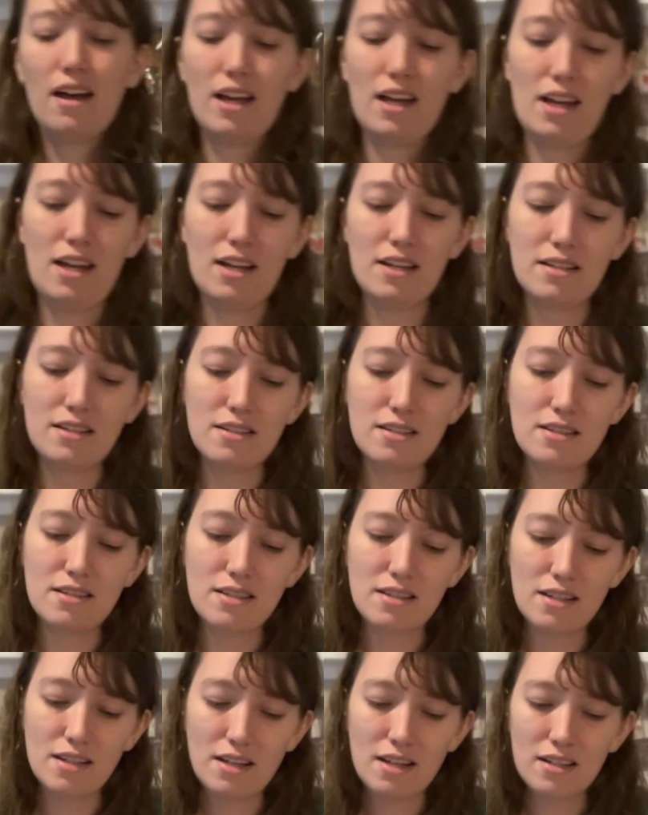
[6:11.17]
And
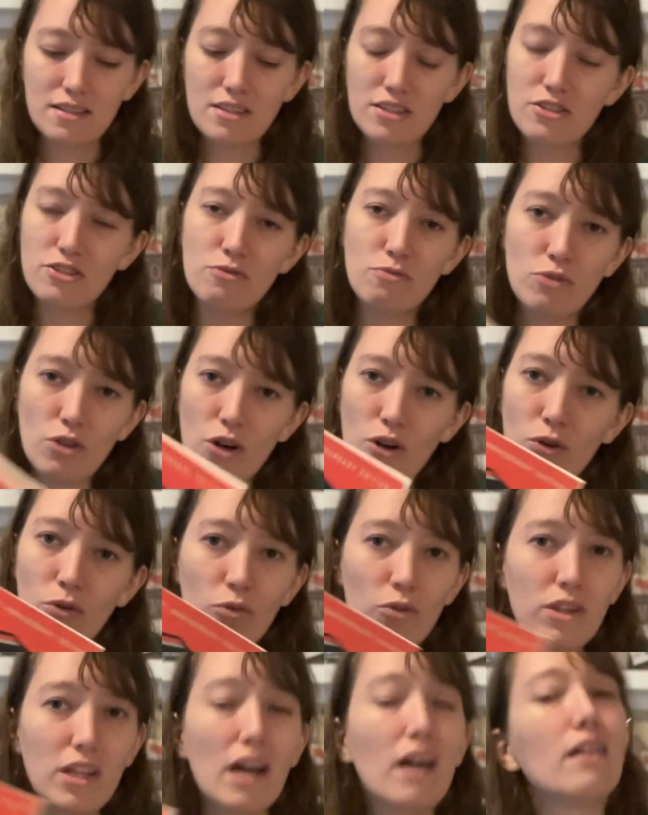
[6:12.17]
did you
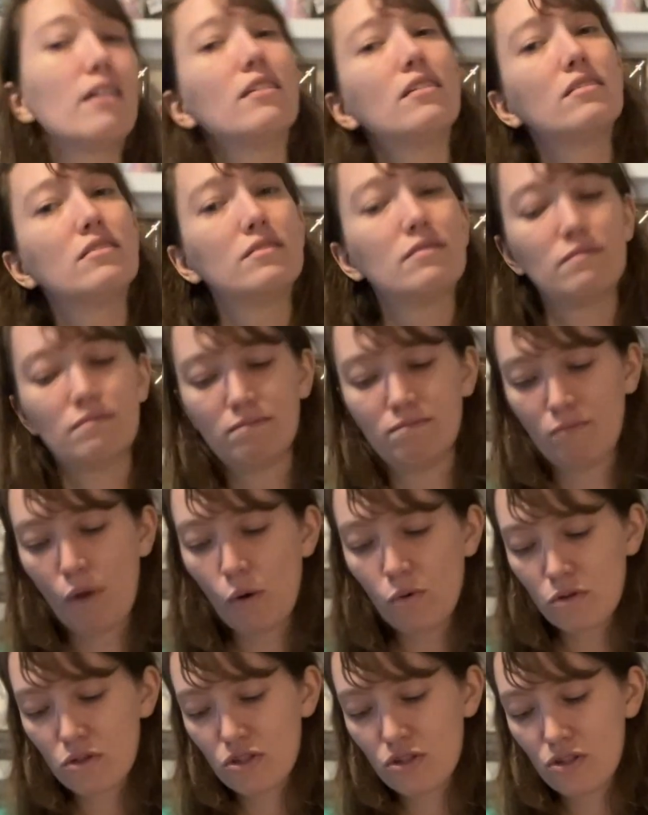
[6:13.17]
know that
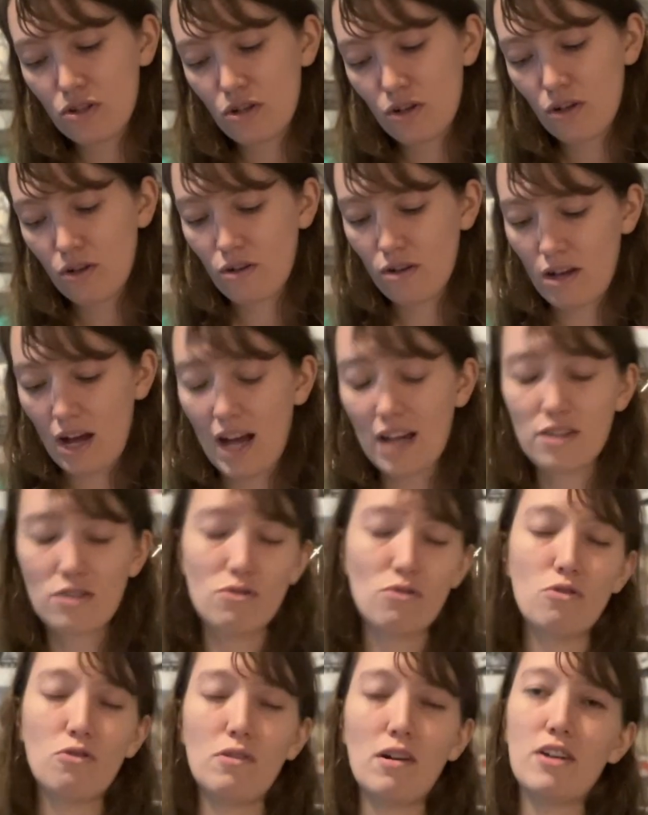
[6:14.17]
most high
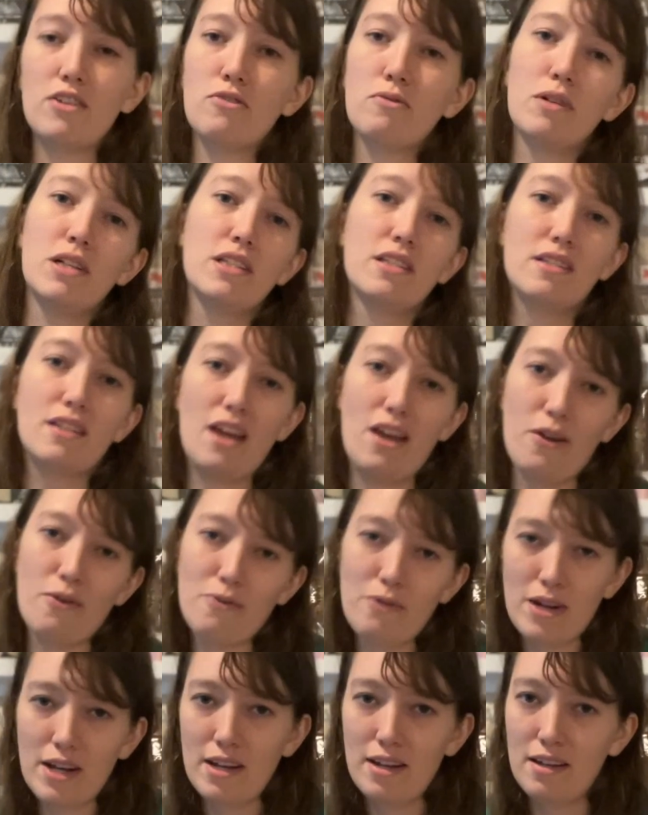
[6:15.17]
school graduates can't
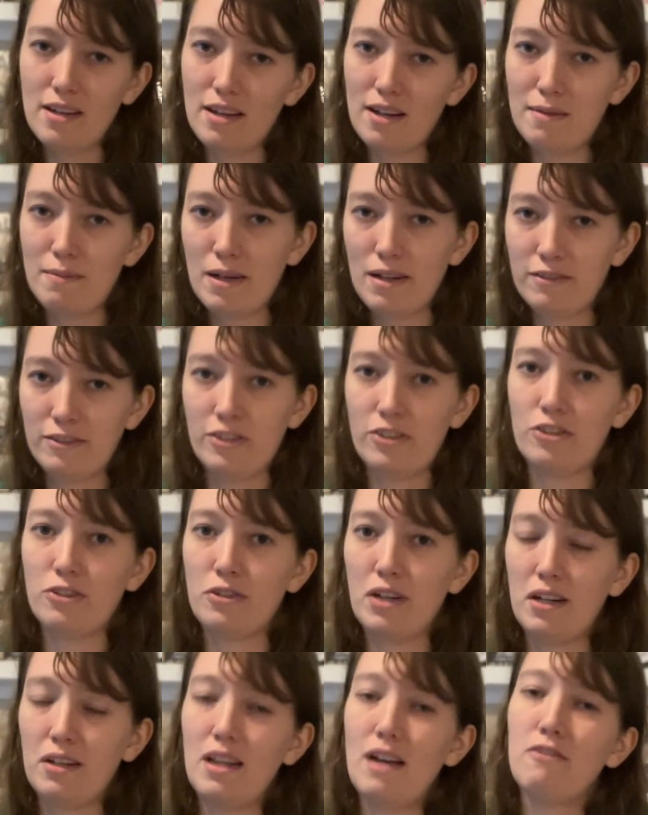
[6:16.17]
read above a 3rd
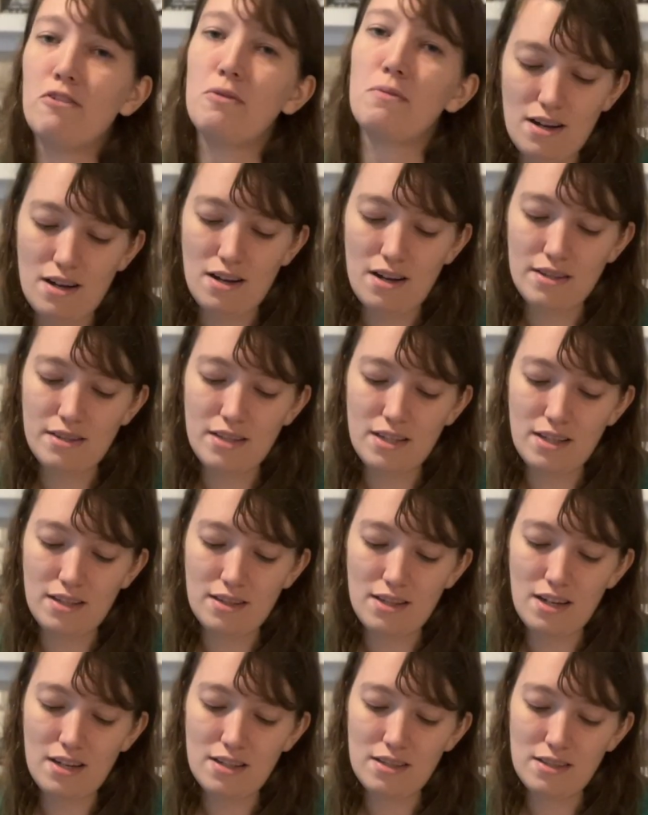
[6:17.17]
grade level? I think
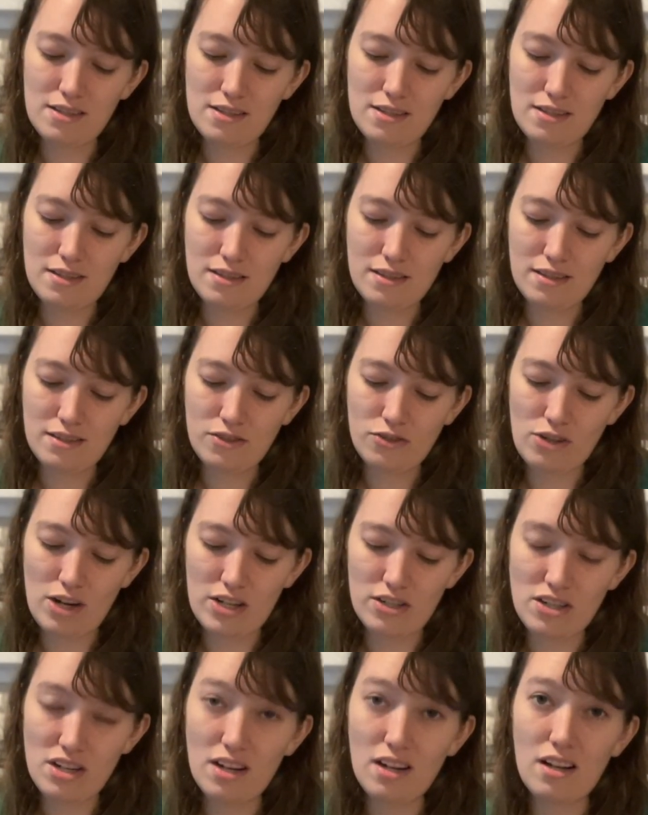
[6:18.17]
that is
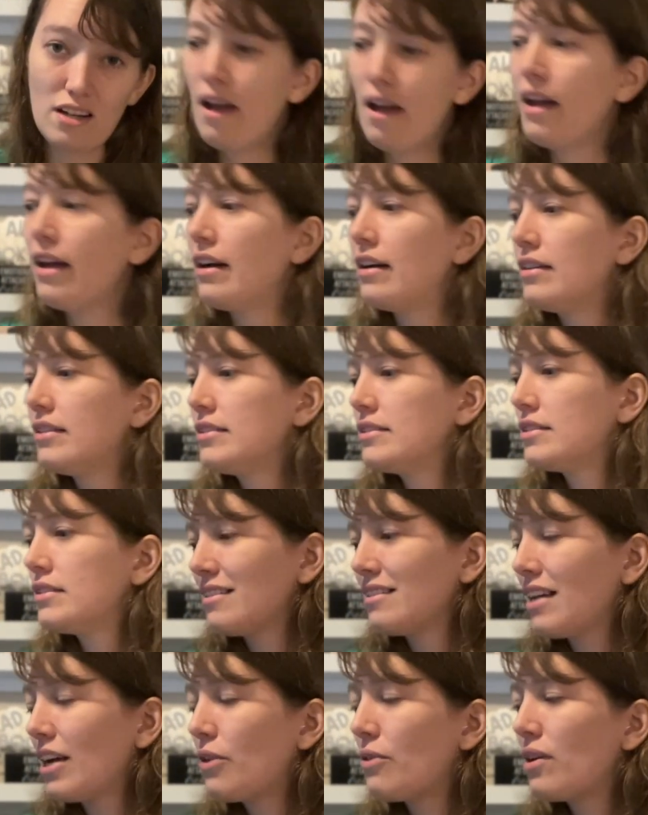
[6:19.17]
tragic. And
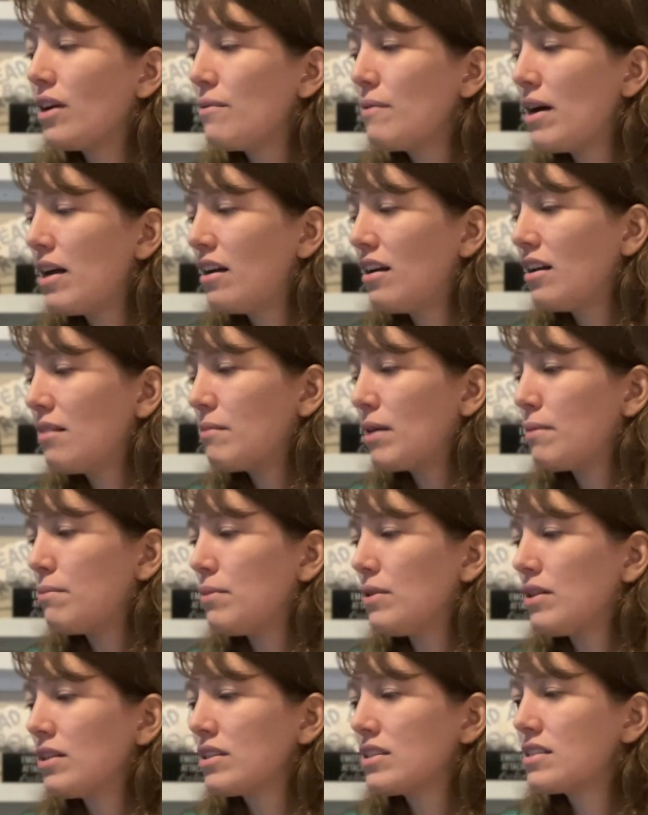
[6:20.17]
like when I'm editing my
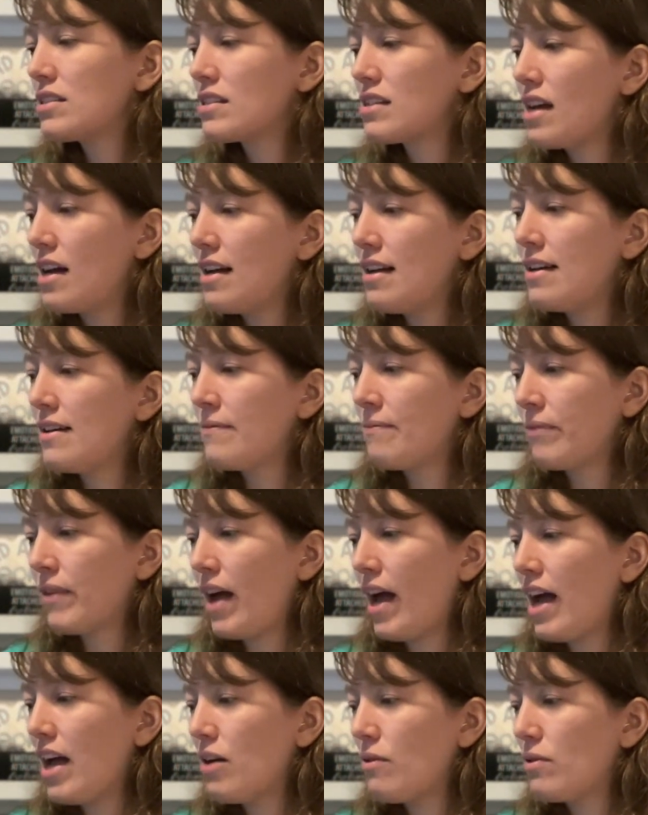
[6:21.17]
books,
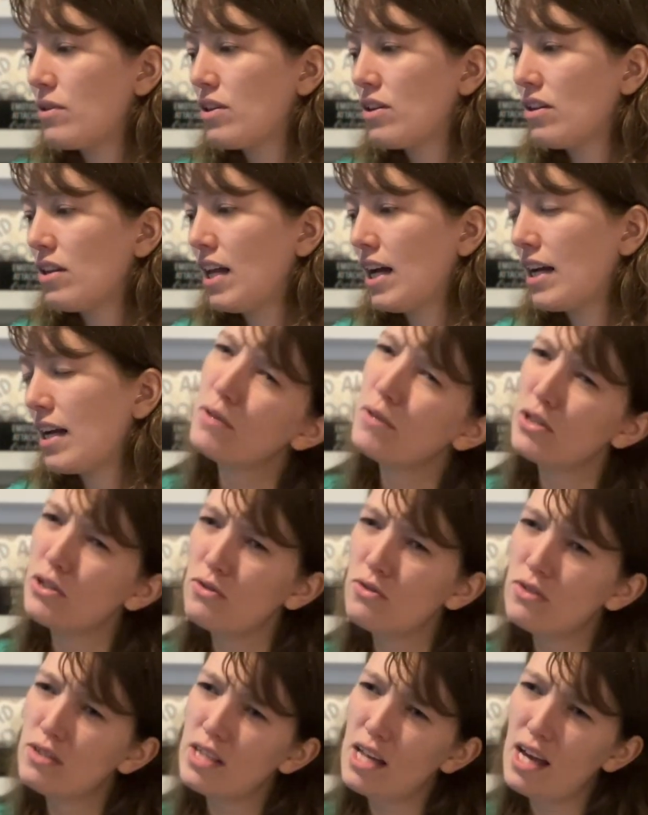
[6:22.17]
I hate when they're like,
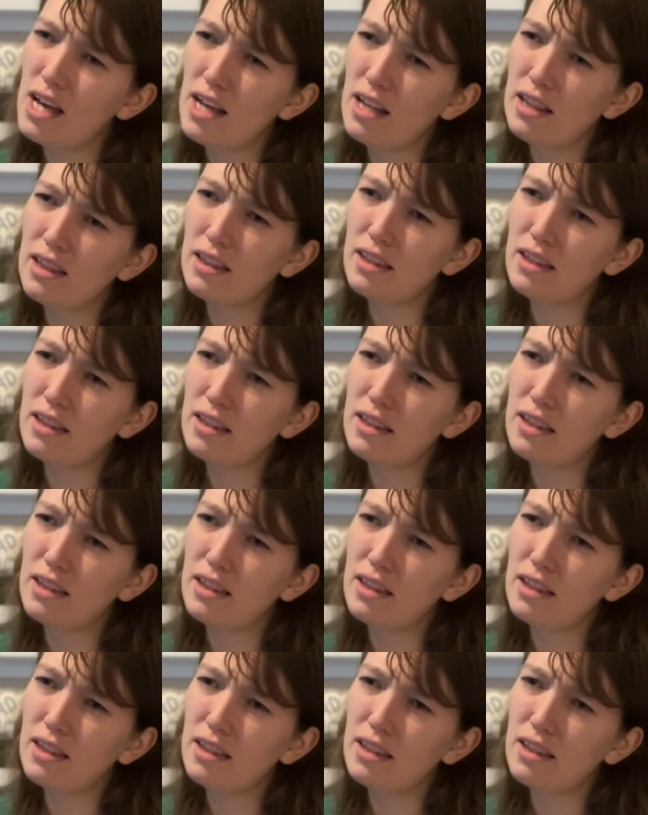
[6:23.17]
use a